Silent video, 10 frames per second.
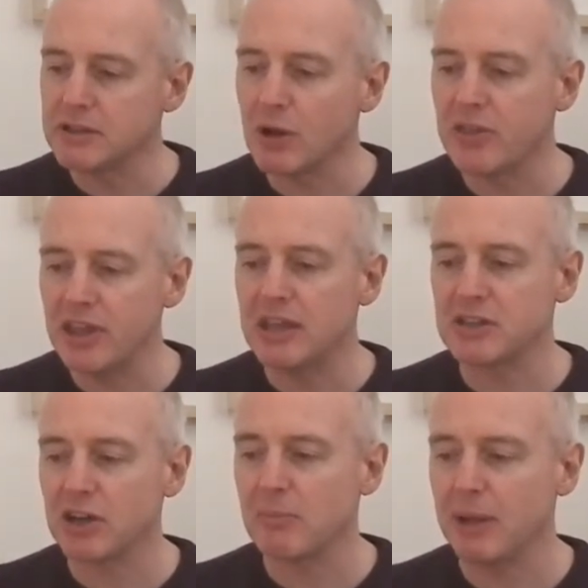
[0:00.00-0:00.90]
So I think
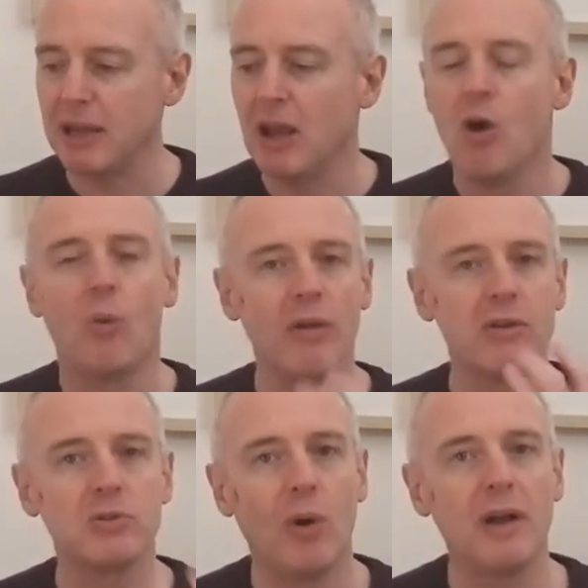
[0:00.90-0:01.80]
it's going to be one
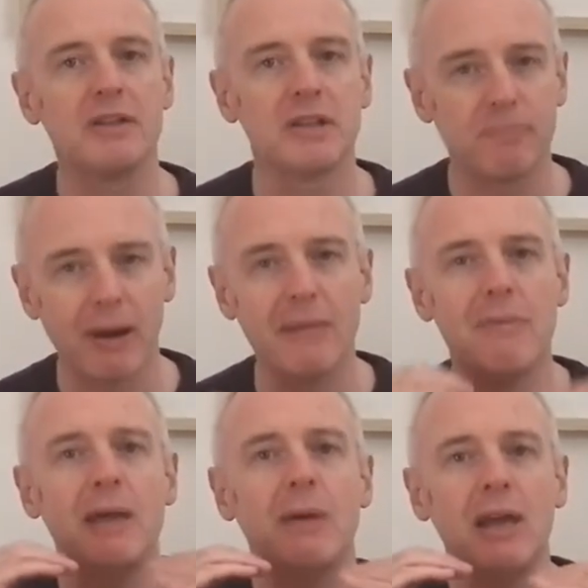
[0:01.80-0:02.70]
of those wines that's probably
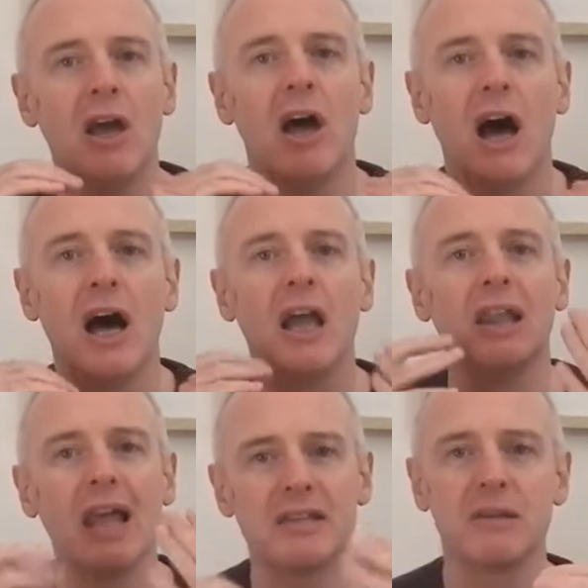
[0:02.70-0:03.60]
maybe
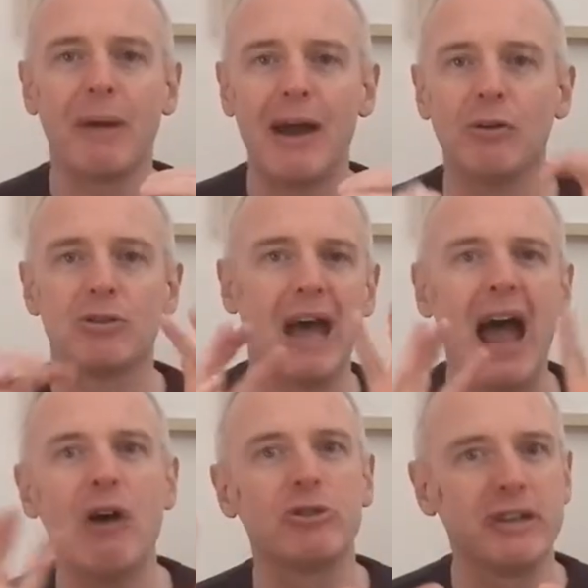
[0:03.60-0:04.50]
less about
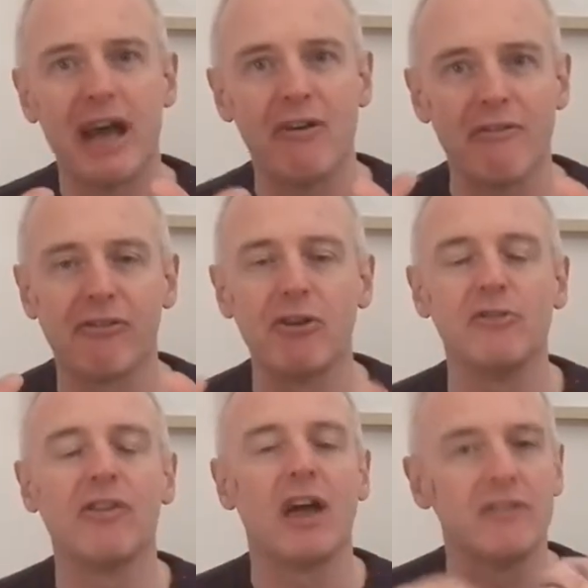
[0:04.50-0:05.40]
out-and-out
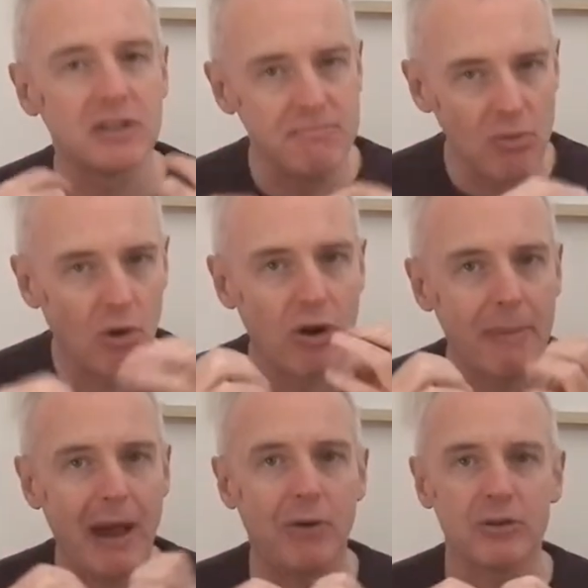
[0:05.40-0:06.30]
fruit flavours and more
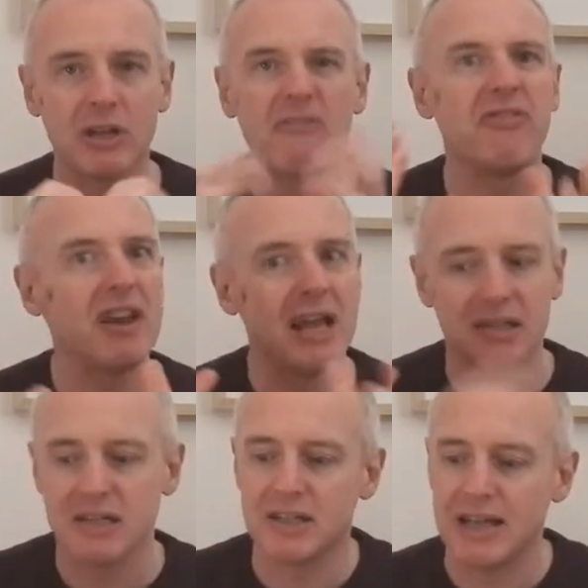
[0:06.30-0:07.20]
about
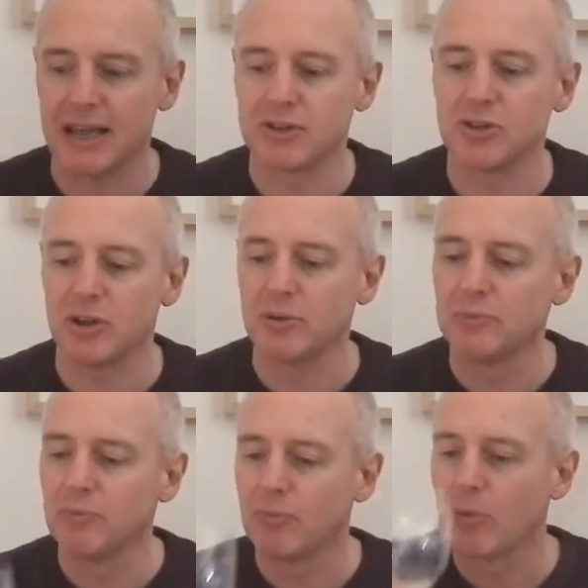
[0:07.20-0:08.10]
finesse and texture.
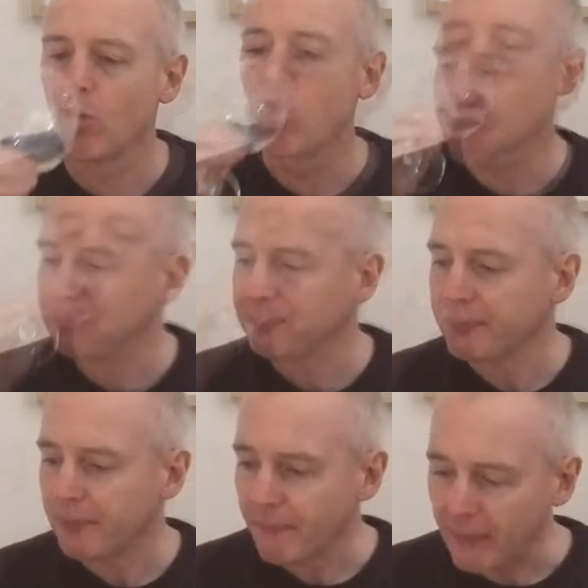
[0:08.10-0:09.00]

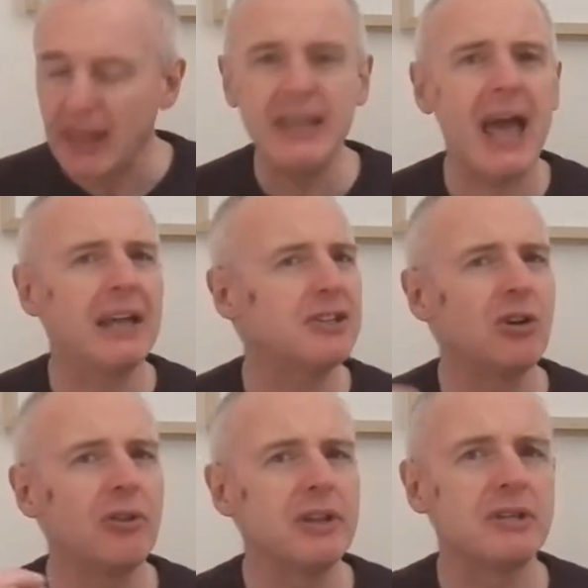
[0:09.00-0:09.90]
Yeah, it's
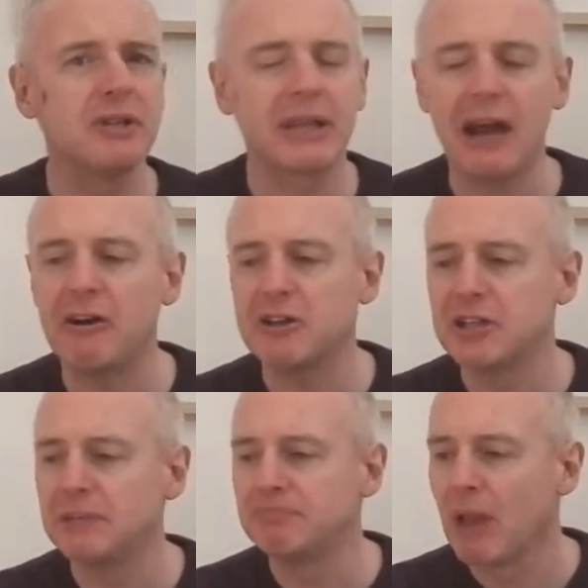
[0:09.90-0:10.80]
got this
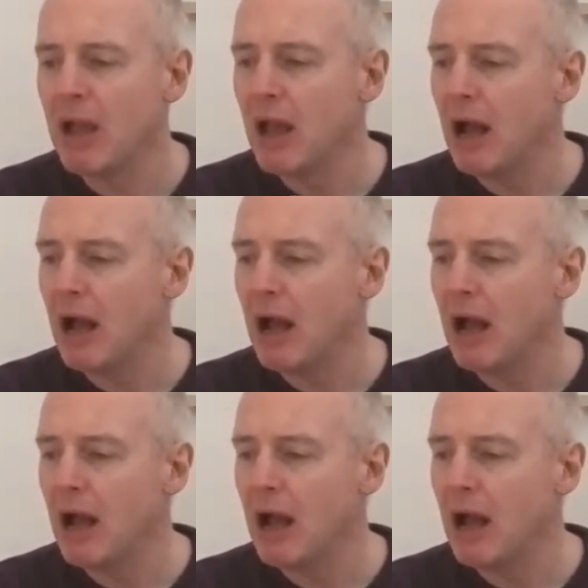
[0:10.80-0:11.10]
character.